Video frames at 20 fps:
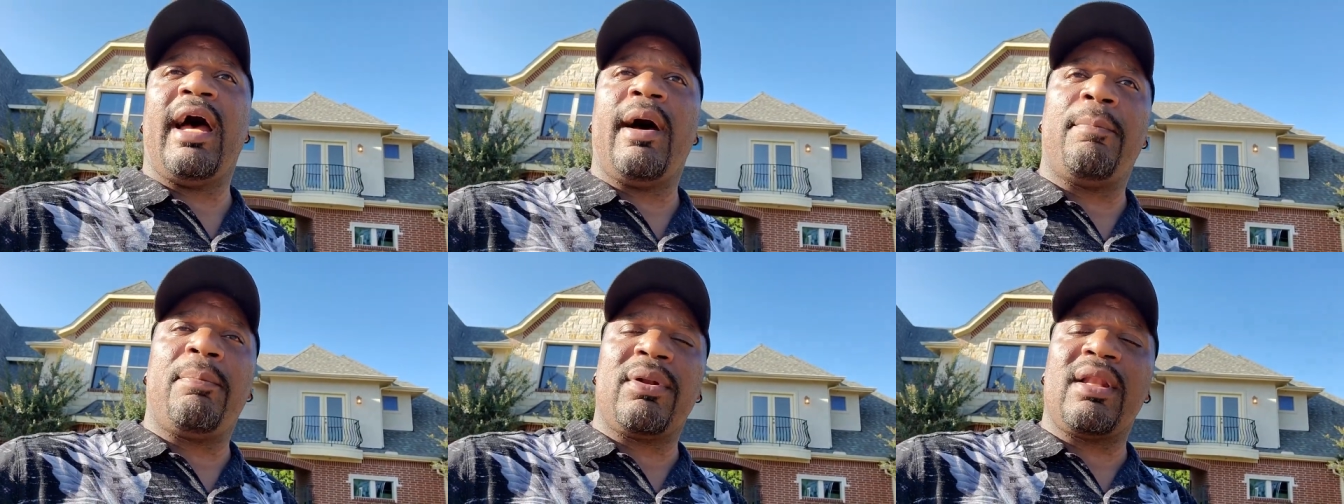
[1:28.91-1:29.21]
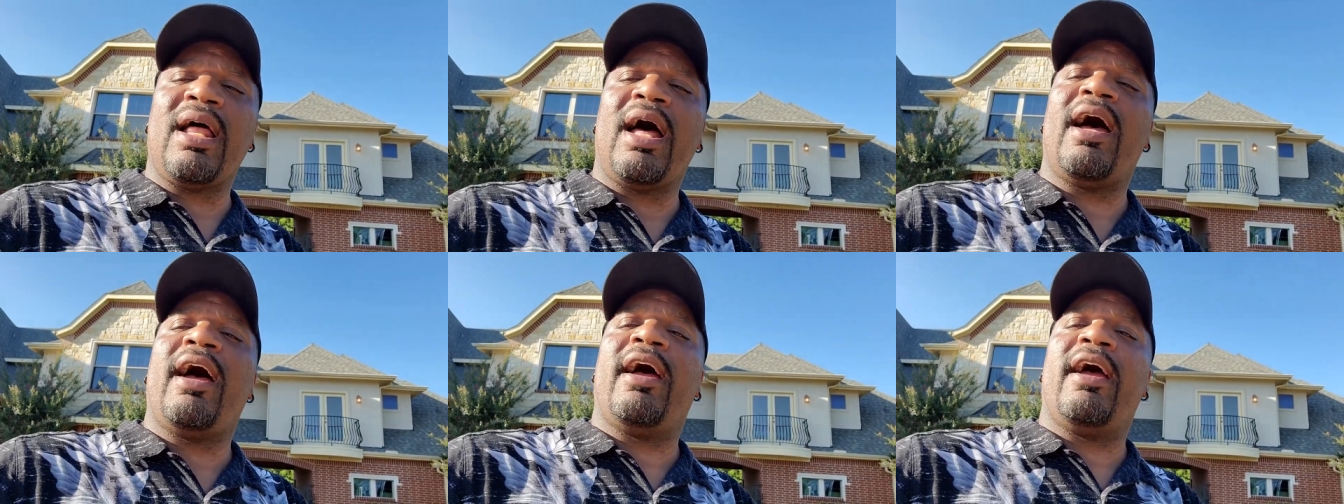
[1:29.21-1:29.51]

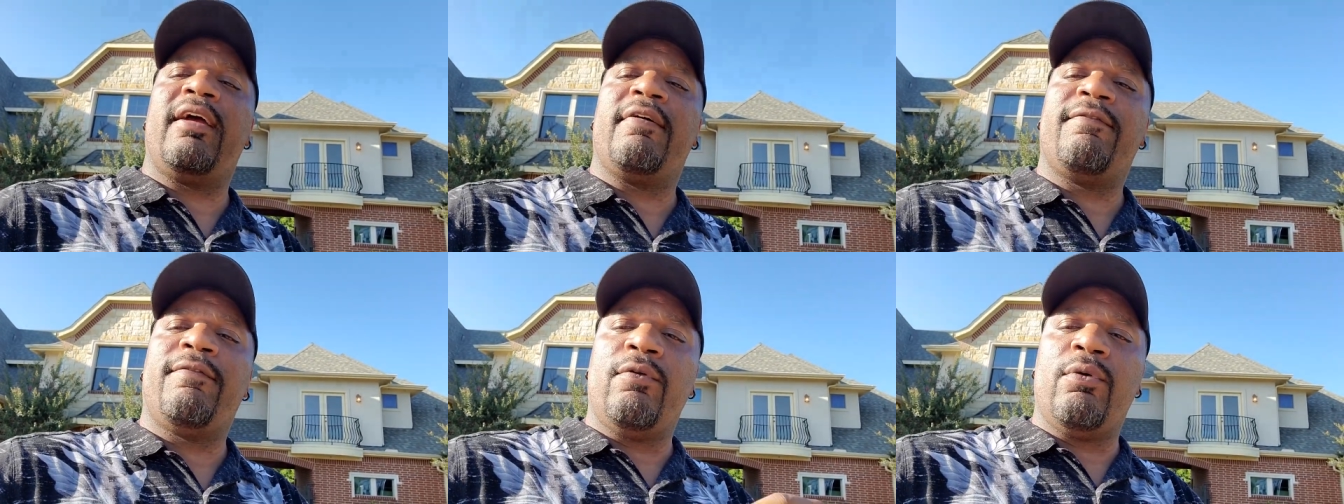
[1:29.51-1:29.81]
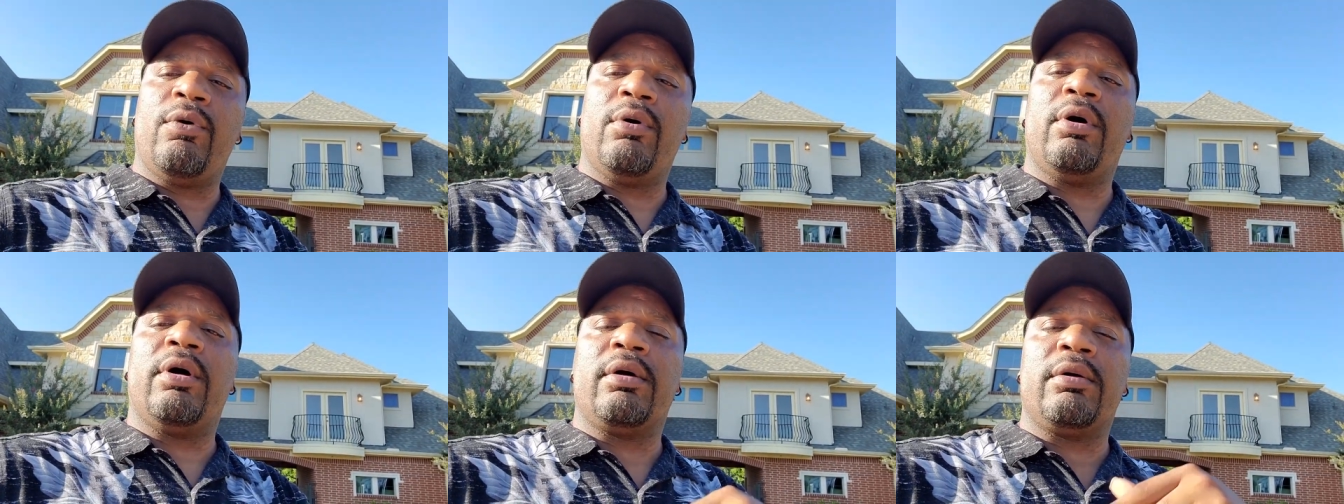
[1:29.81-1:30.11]
apply
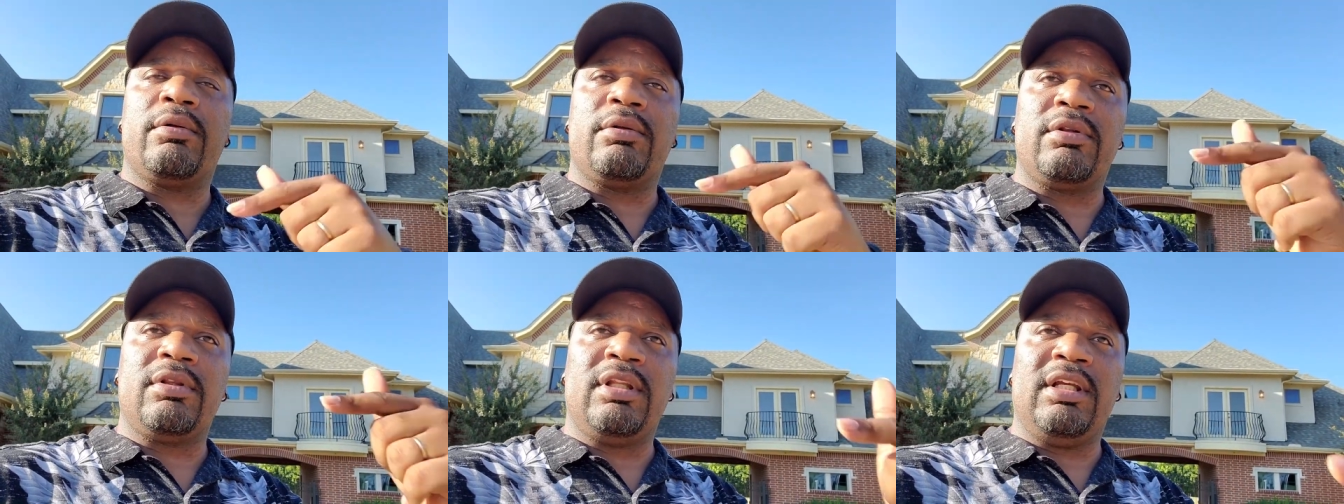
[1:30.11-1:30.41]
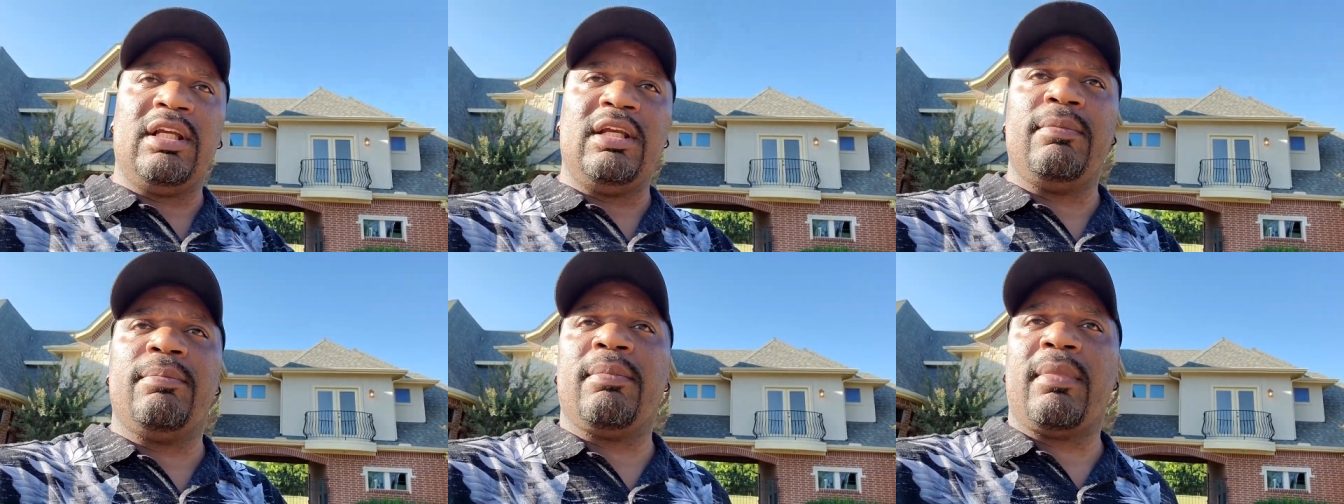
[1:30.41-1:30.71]
for
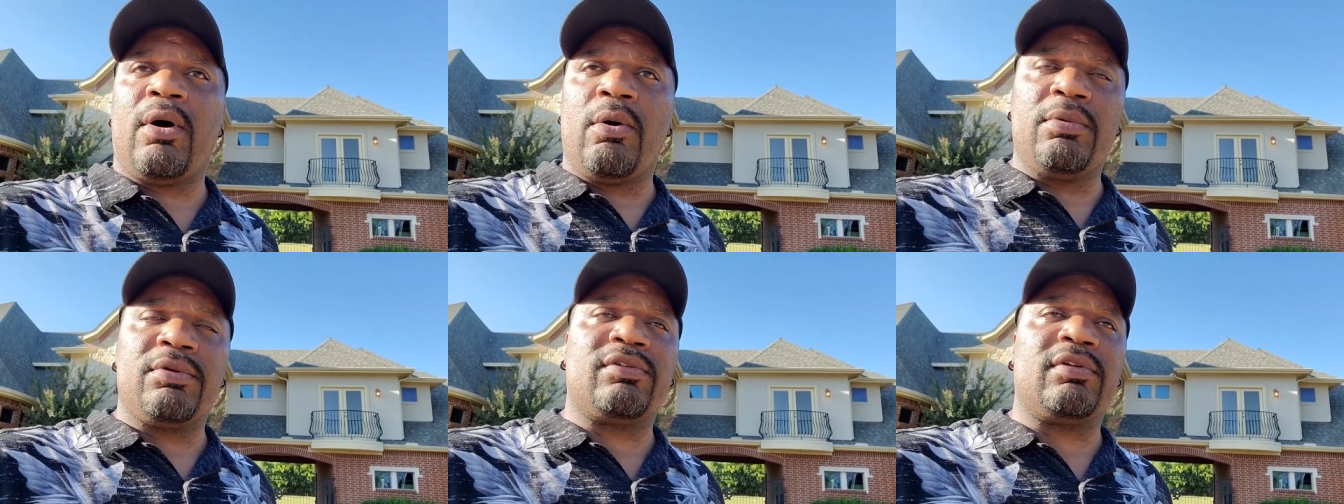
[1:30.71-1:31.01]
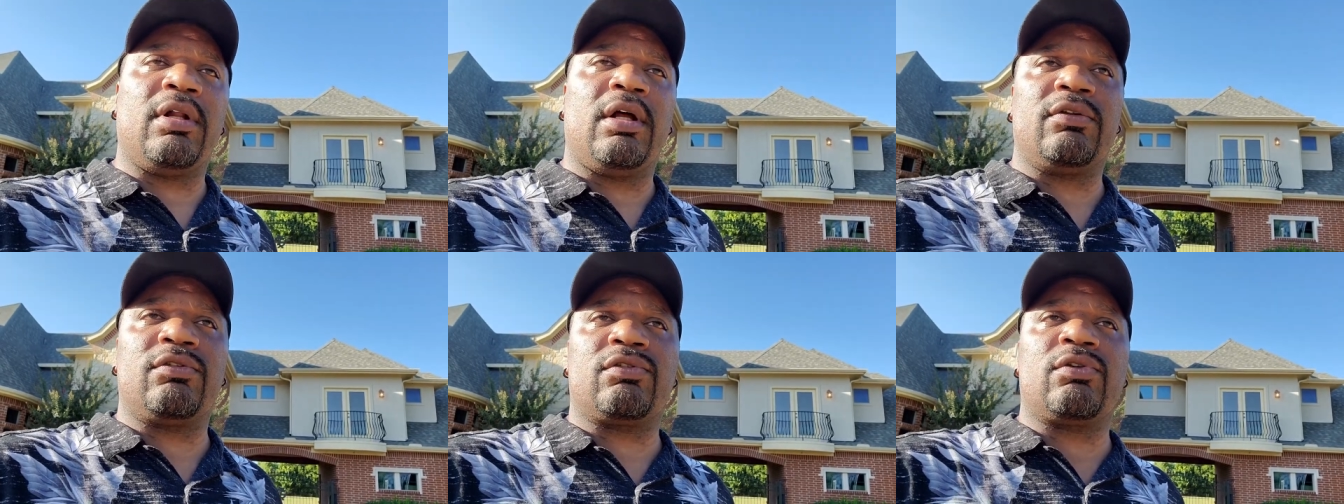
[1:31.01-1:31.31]
the mobile
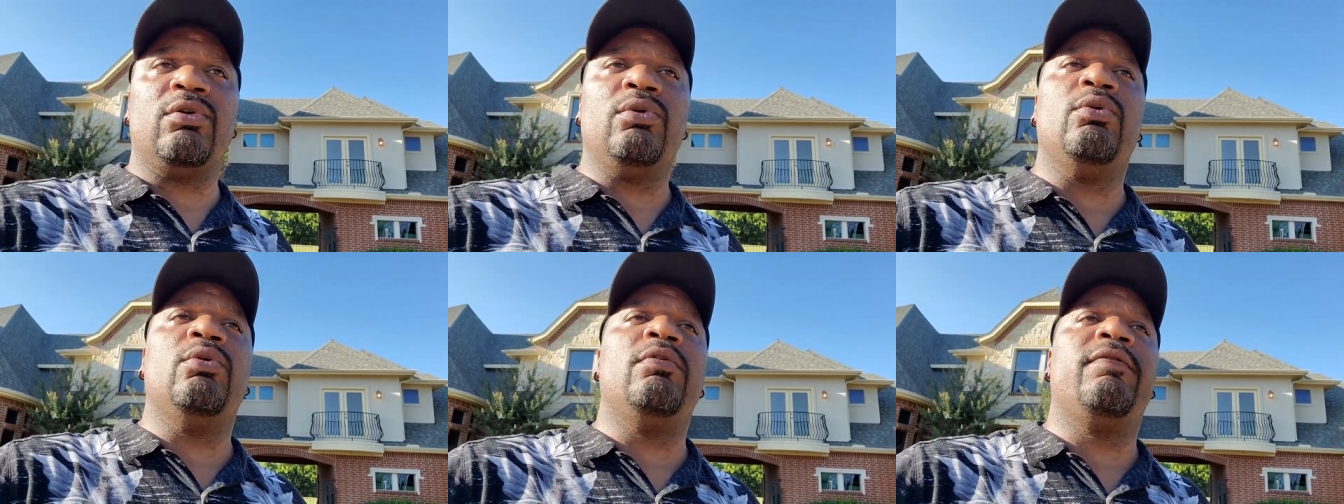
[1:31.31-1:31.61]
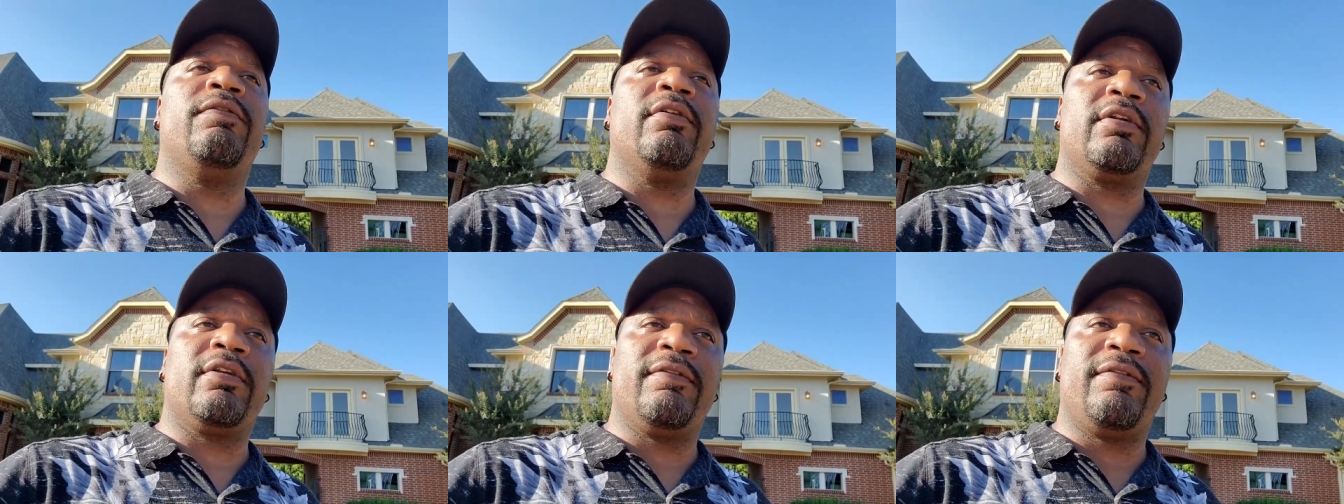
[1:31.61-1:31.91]
salon school
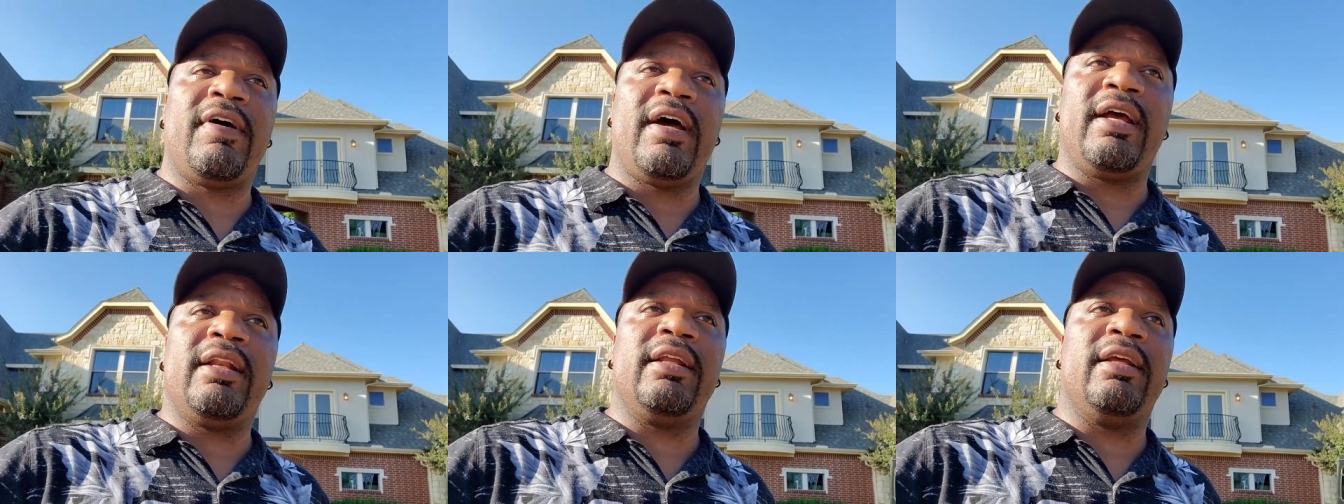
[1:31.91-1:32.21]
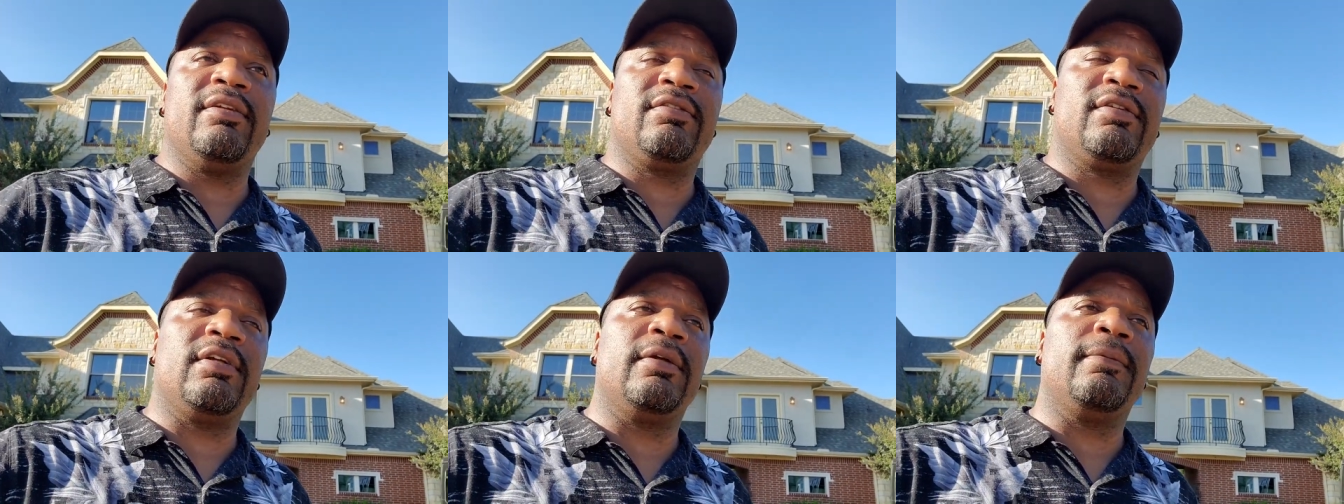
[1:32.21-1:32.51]
for the
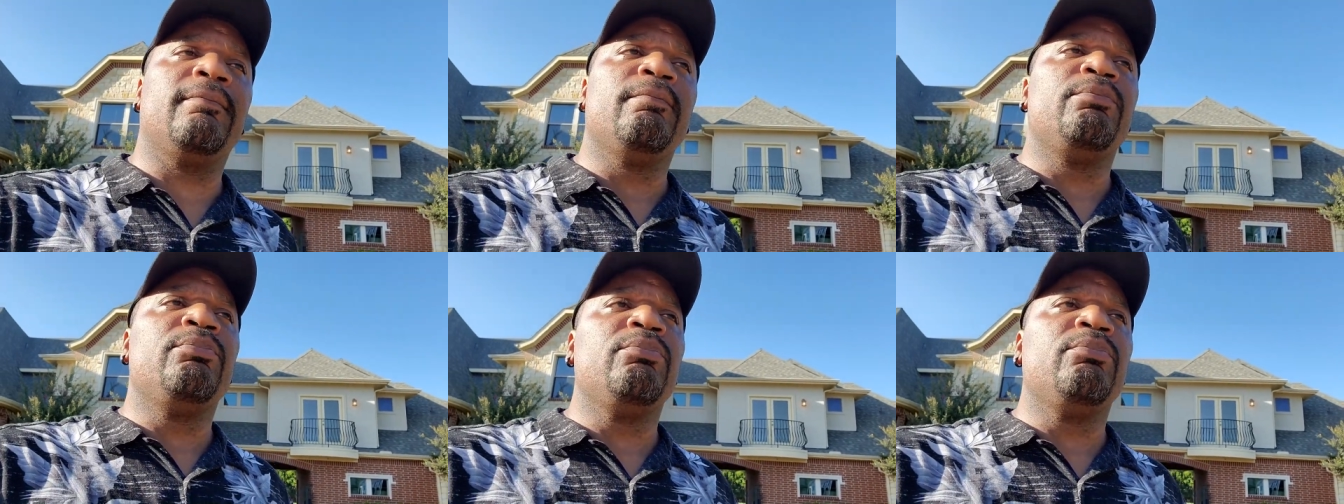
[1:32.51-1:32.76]
financing.